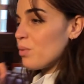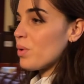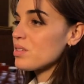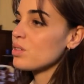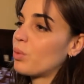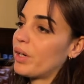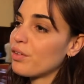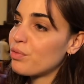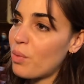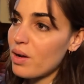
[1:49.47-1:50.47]
wasn't
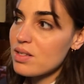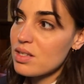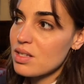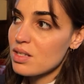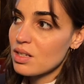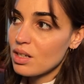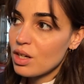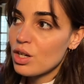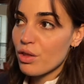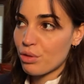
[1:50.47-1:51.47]
aware if it was
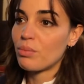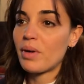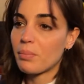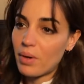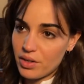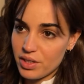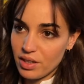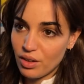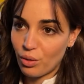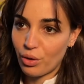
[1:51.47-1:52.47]
through my
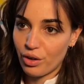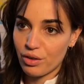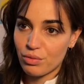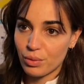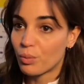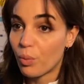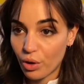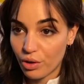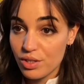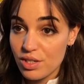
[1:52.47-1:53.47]
body or through
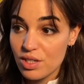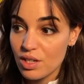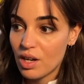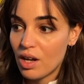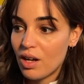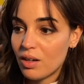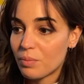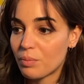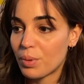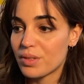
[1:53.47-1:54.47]
words,
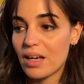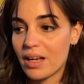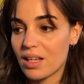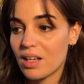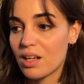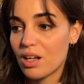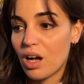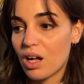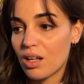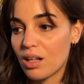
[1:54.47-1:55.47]
but I
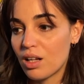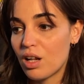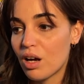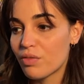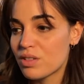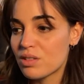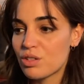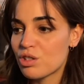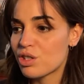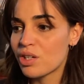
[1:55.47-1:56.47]
loved
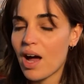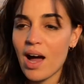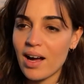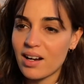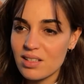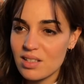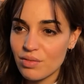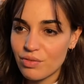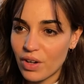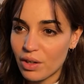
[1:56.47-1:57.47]
to
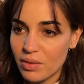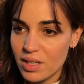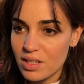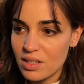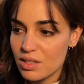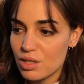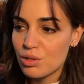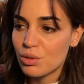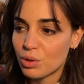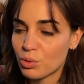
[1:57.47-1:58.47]
act very
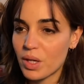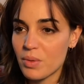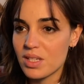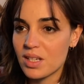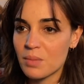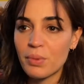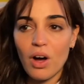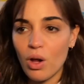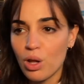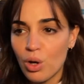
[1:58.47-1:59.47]
soon when I was a kid, but
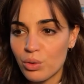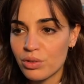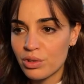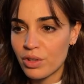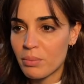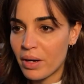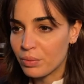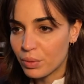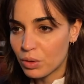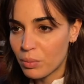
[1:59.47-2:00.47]
alone, you know, in my
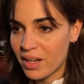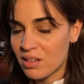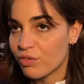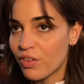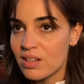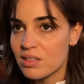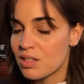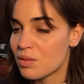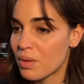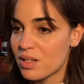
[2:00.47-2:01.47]
room. I
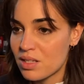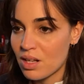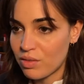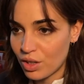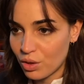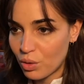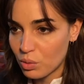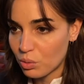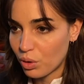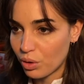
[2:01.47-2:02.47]
invented myself like a
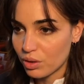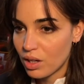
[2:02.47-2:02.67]
whole world.